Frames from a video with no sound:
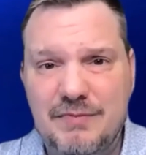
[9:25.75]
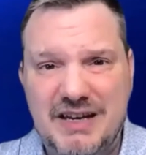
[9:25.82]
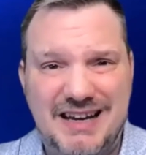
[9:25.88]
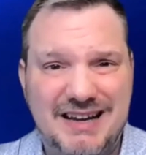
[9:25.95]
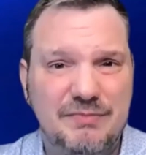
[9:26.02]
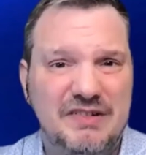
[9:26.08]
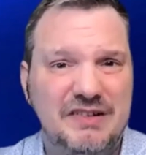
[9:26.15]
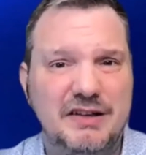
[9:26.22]

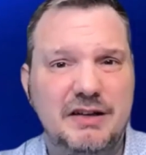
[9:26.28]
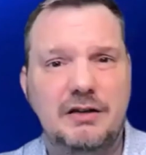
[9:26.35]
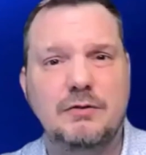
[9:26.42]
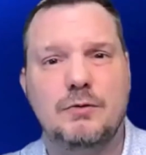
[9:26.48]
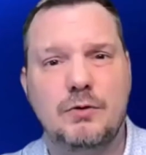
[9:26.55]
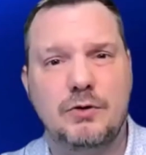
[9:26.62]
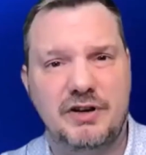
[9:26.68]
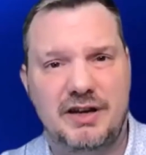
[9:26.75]
DMZ
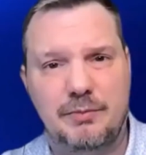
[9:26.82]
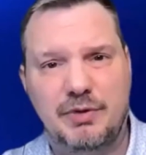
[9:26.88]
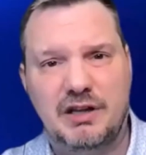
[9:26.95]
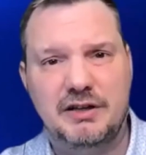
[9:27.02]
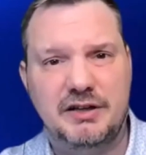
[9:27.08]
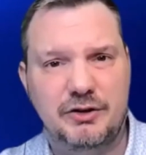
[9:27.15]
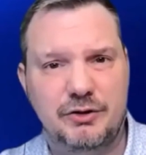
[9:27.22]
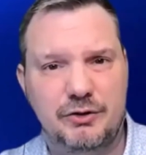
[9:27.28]
or the
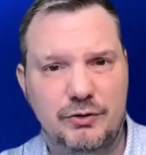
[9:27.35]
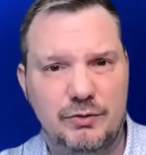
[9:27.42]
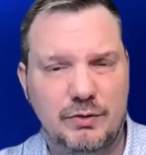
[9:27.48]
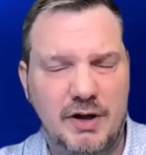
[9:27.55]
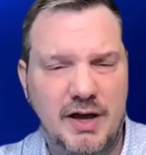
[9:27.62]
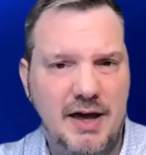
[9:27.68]
ability to do